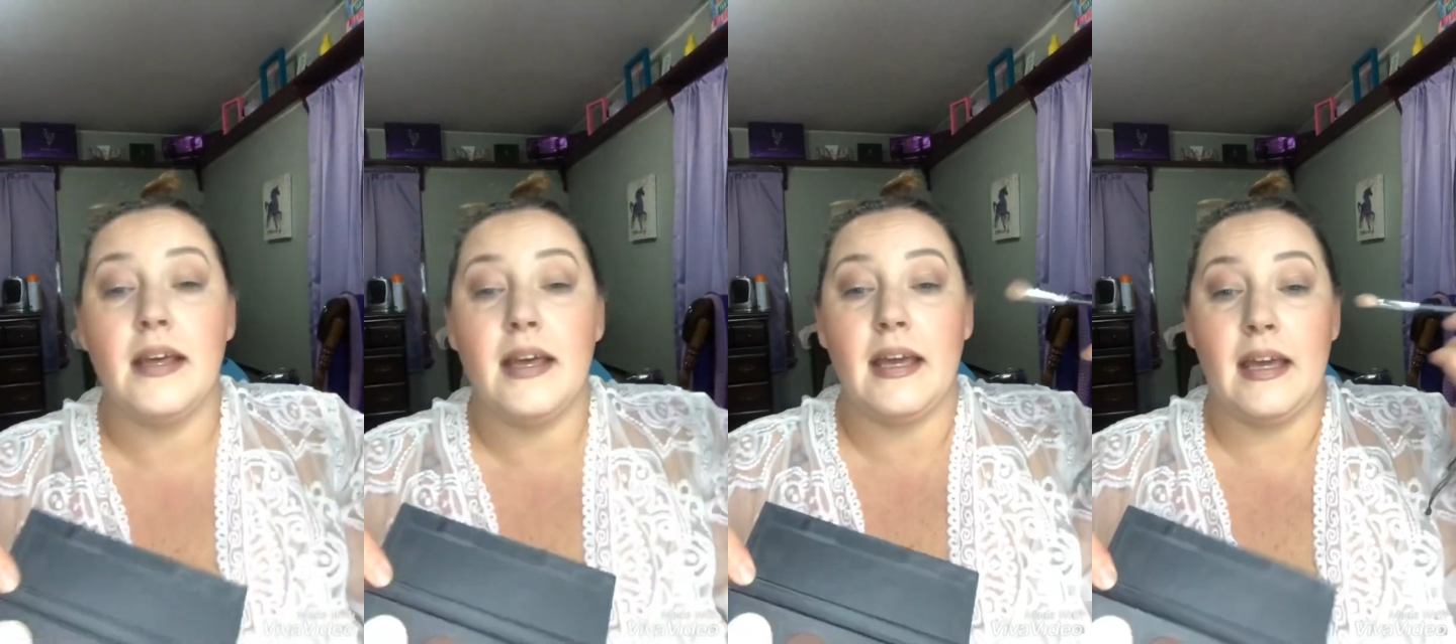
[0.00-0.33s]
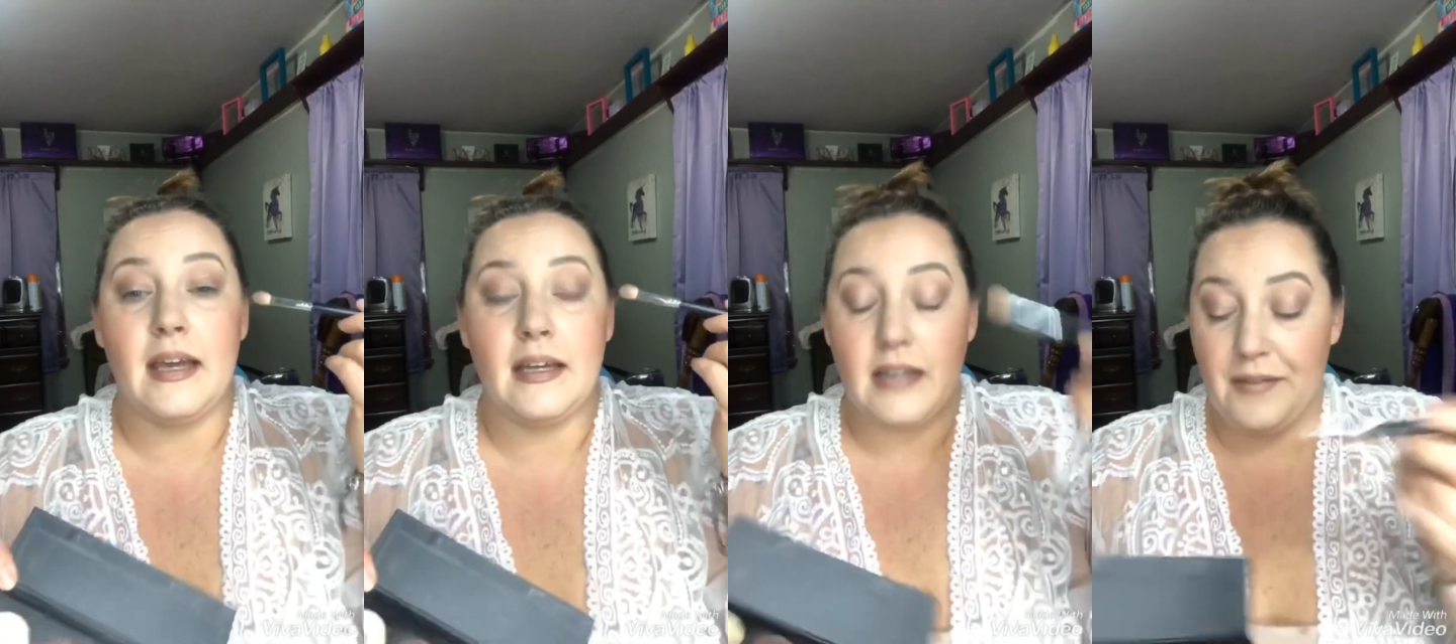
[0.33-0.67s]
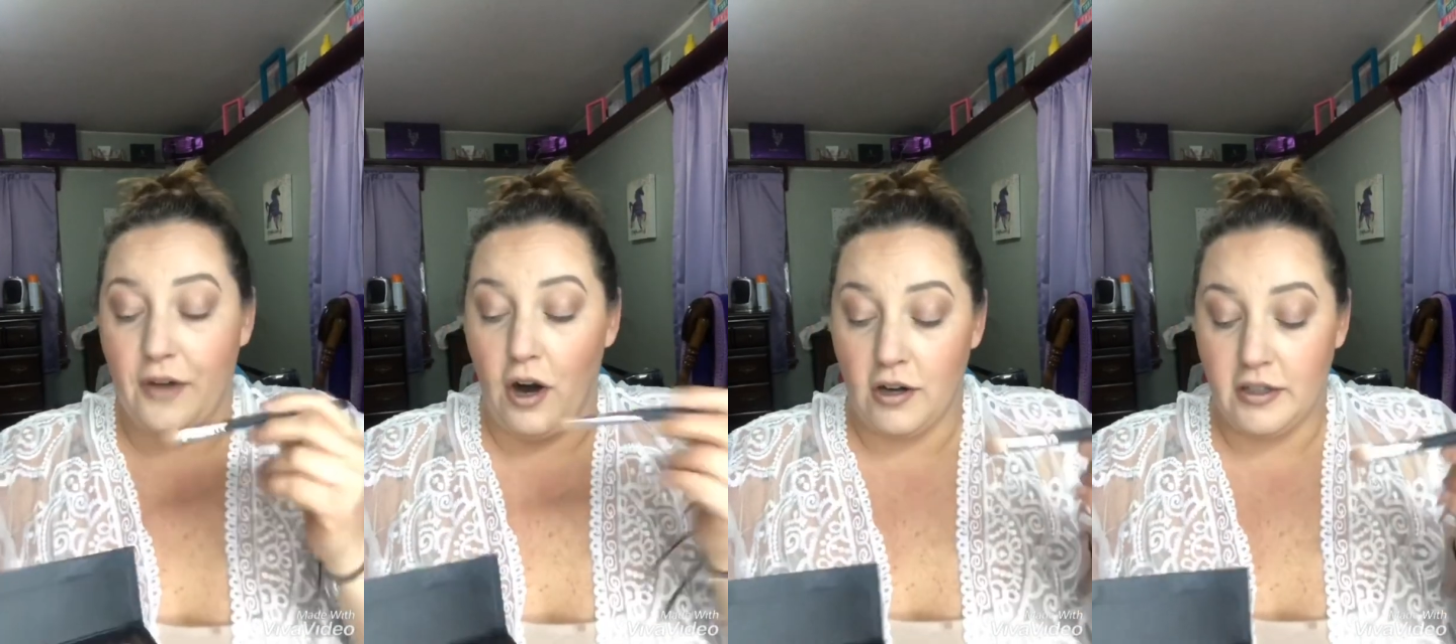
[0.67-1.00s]
And I've
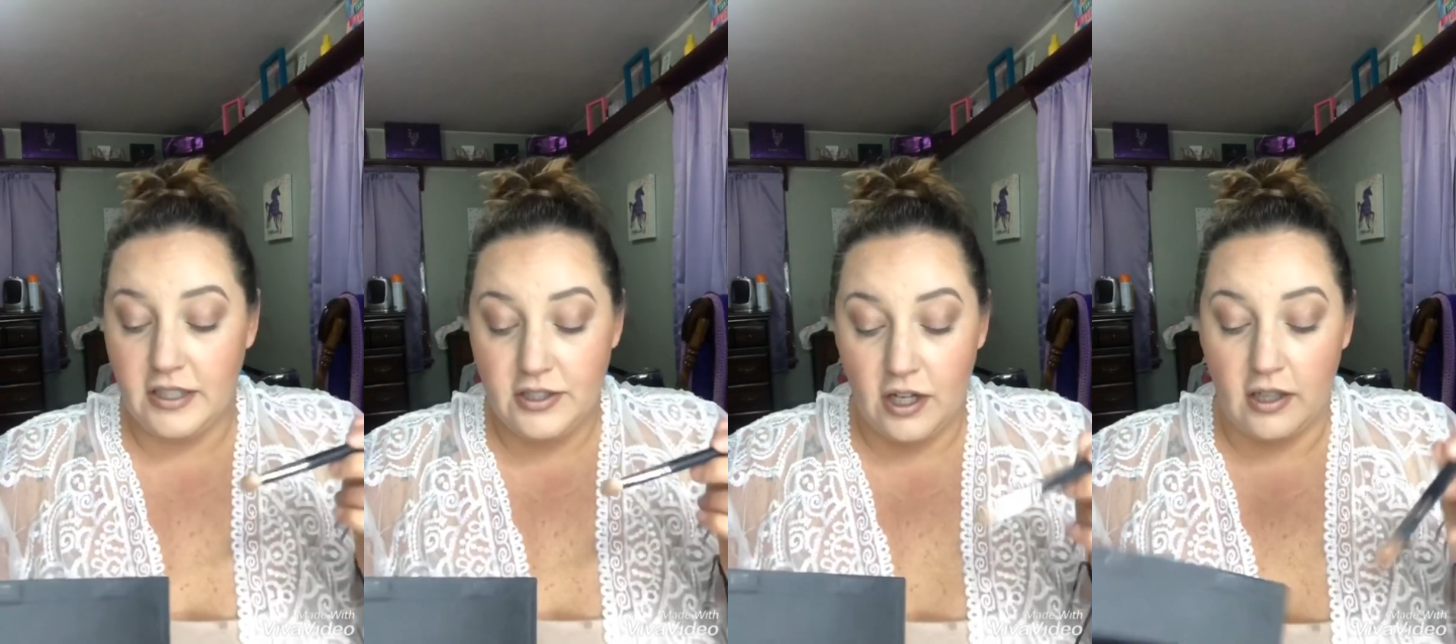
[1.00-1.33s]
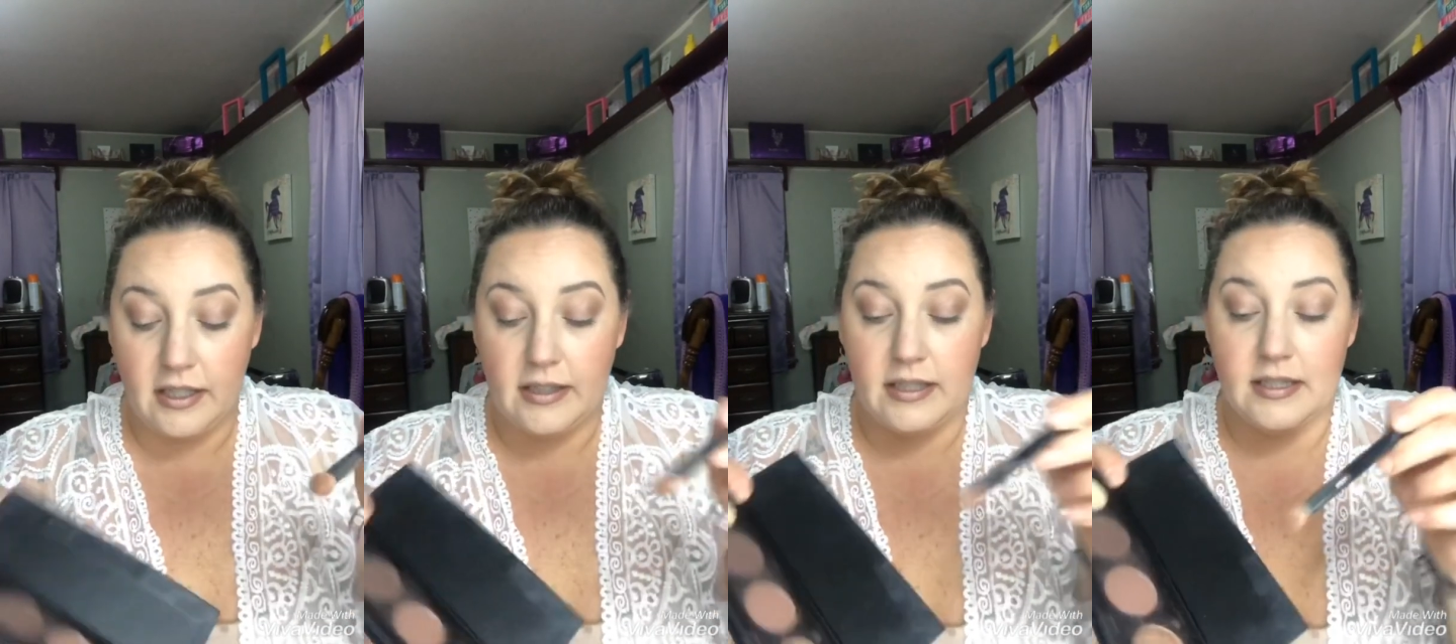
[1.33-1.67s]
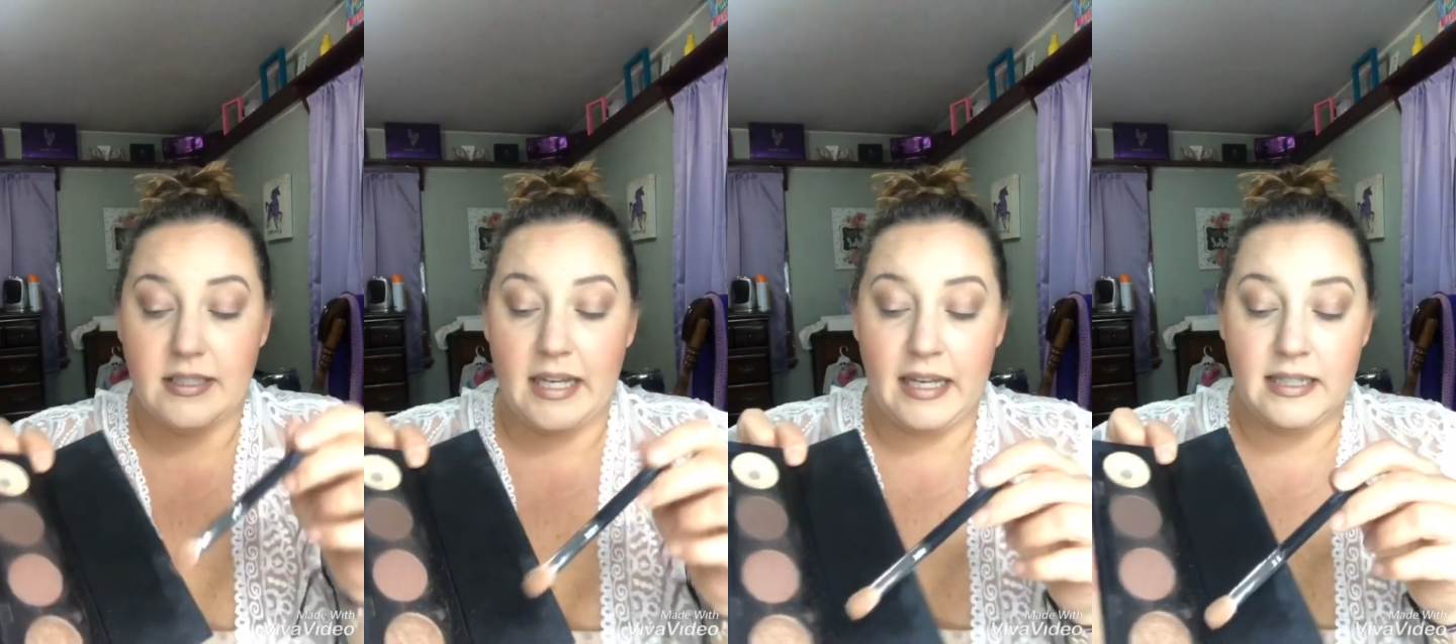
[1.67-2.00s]
already started. This is
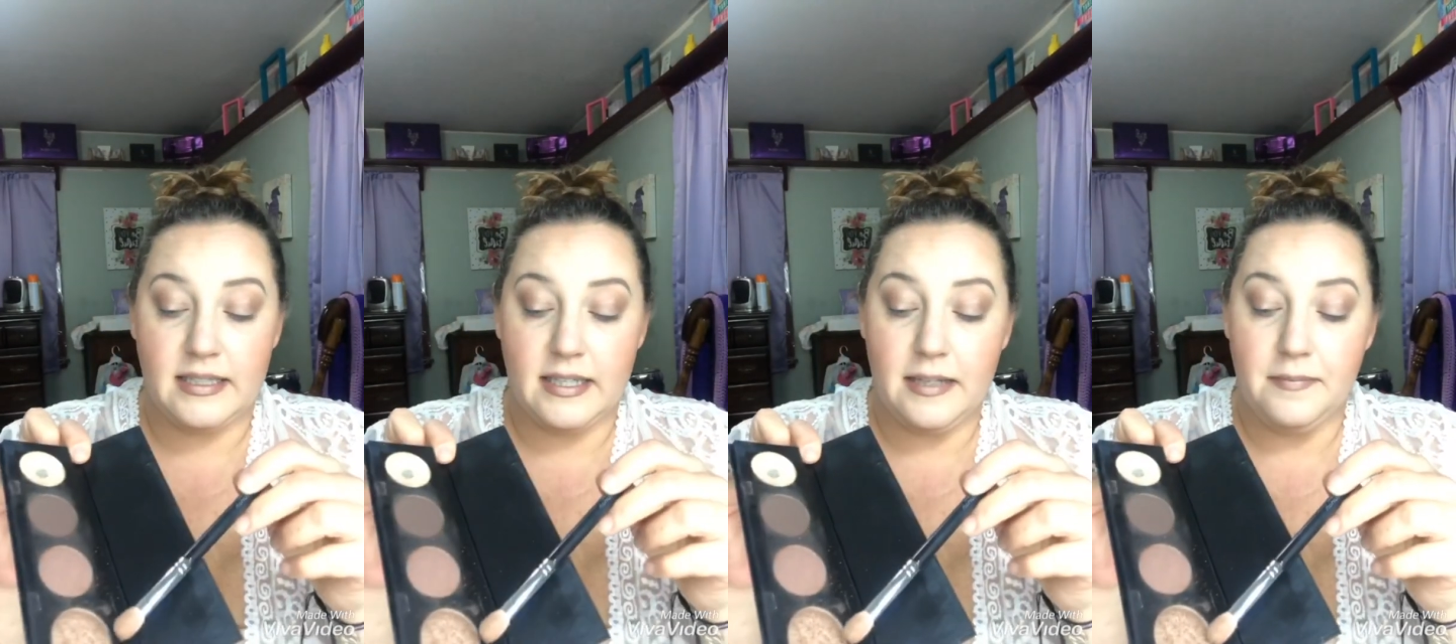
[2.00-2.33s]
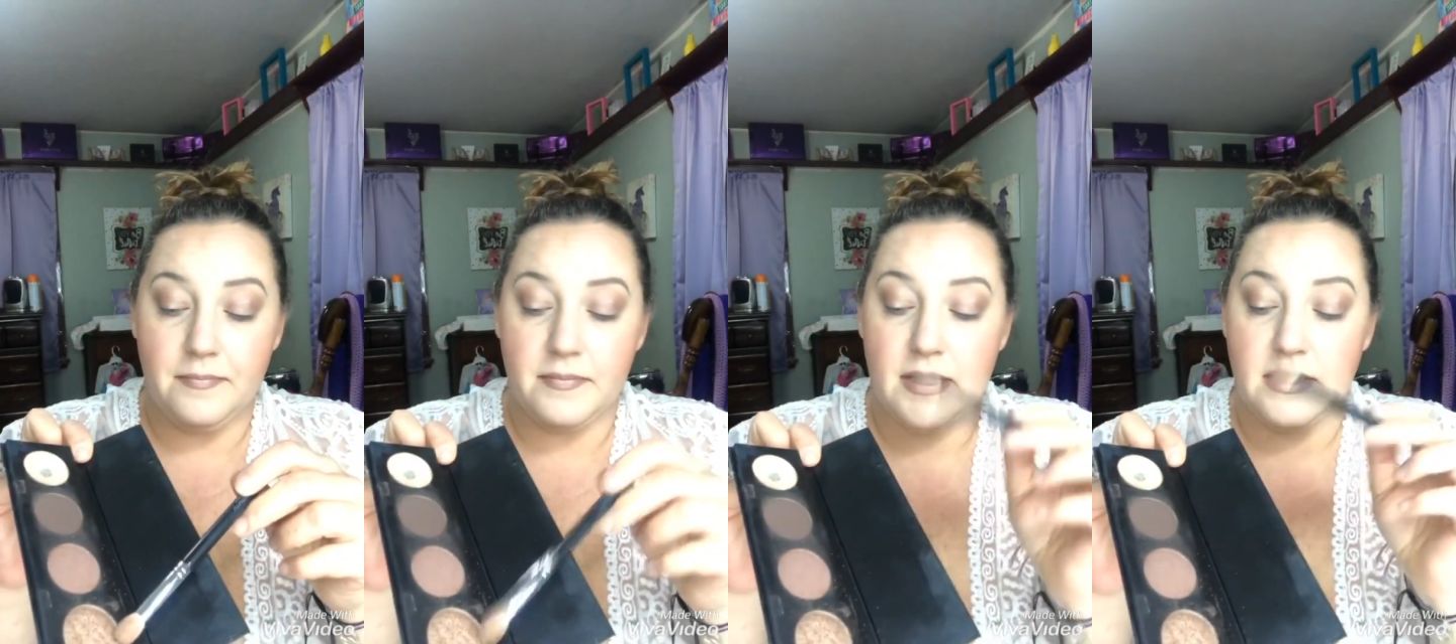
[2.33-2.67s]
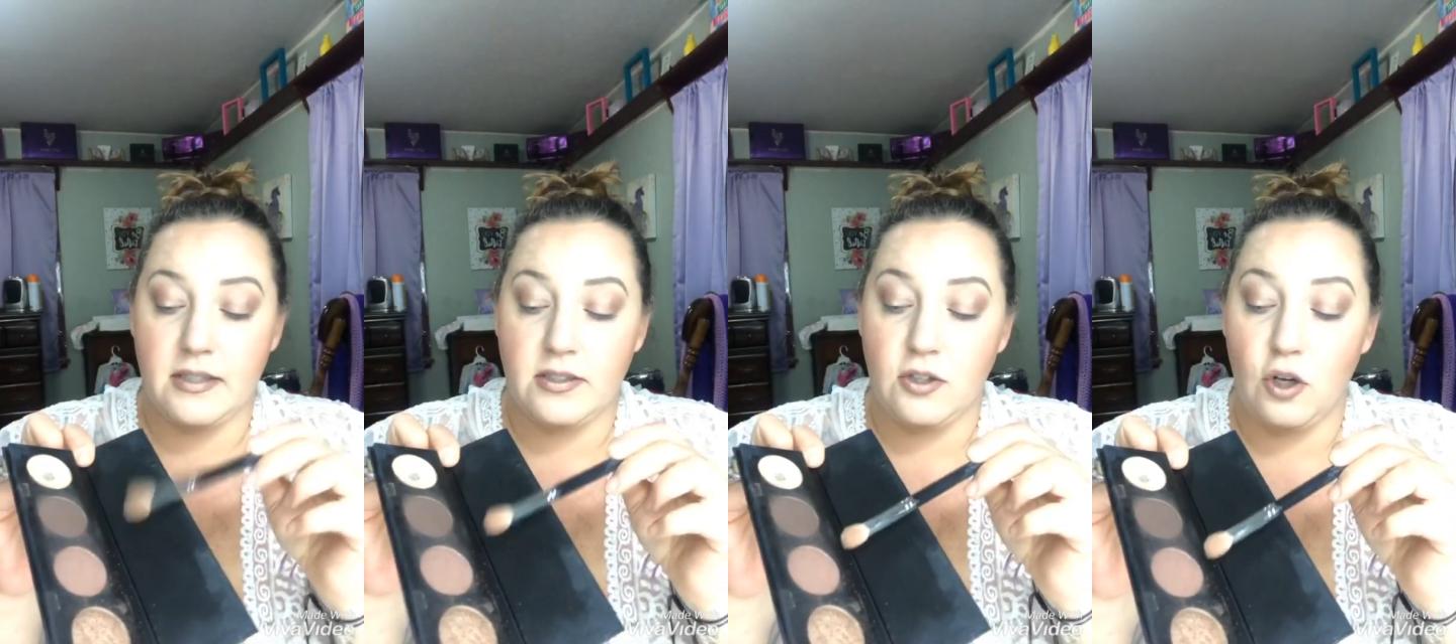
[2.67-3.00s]
Antsy, this is
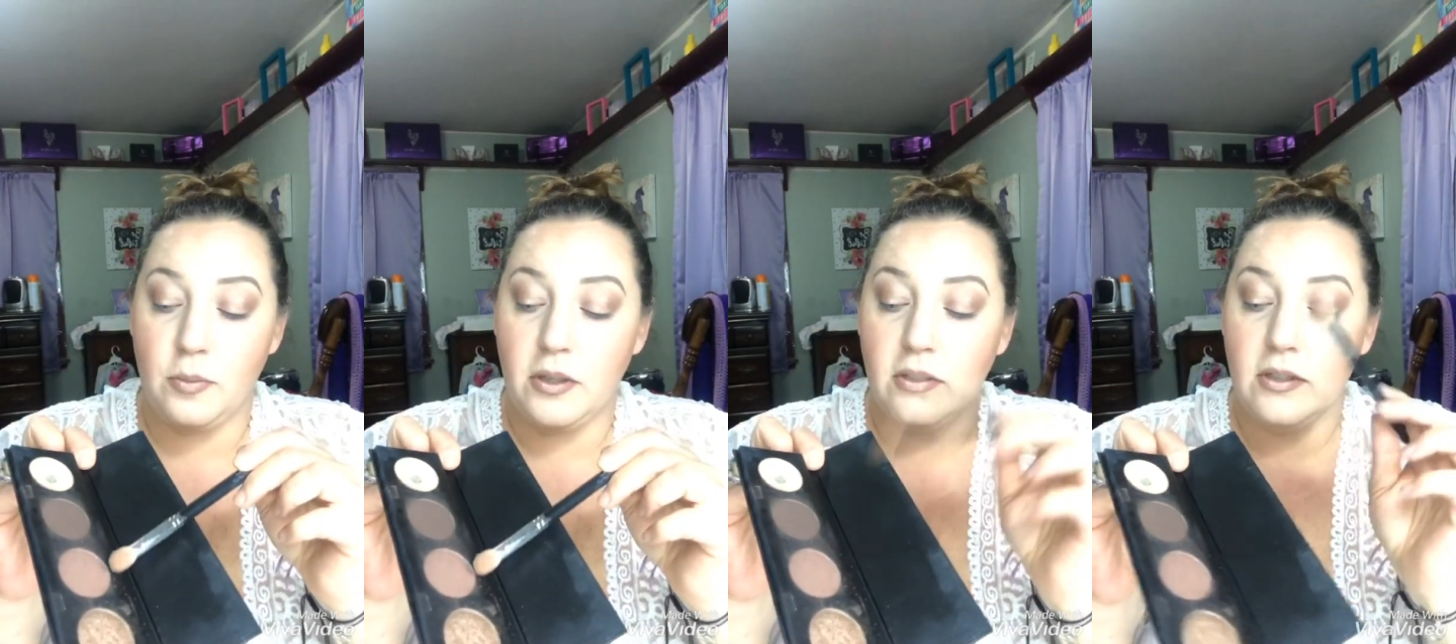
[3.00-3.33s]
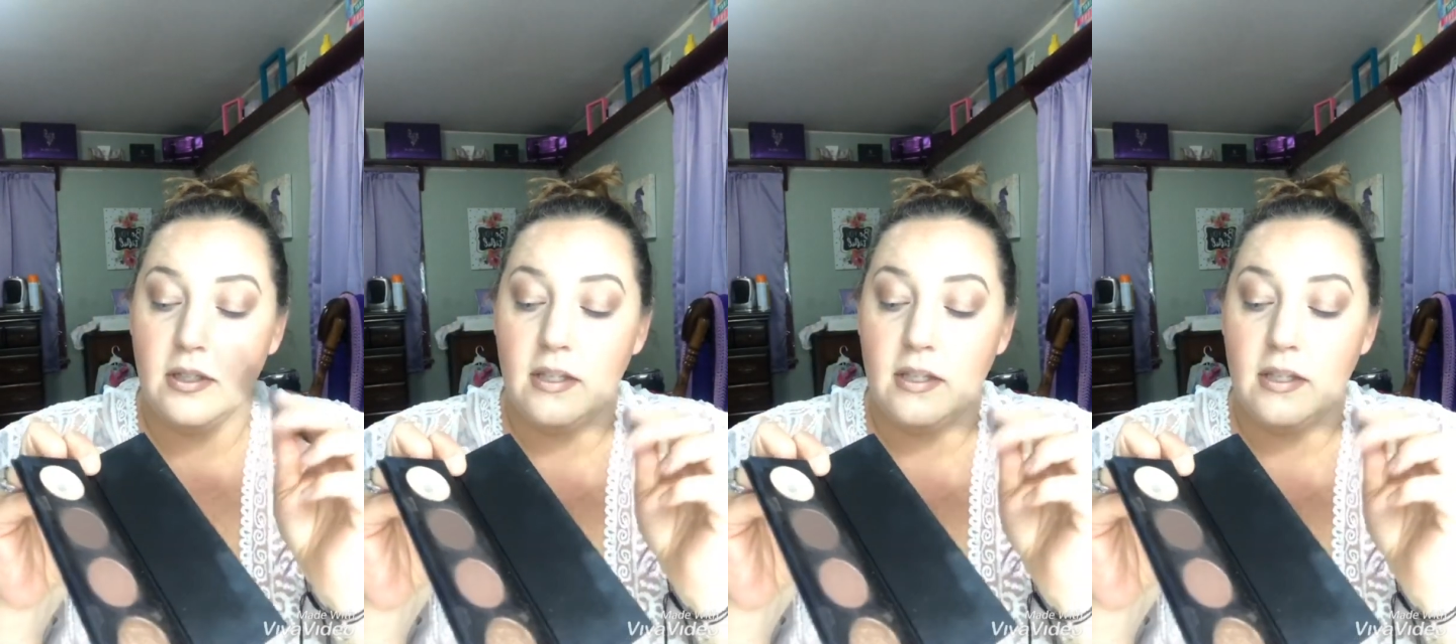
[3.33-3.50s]
Noble,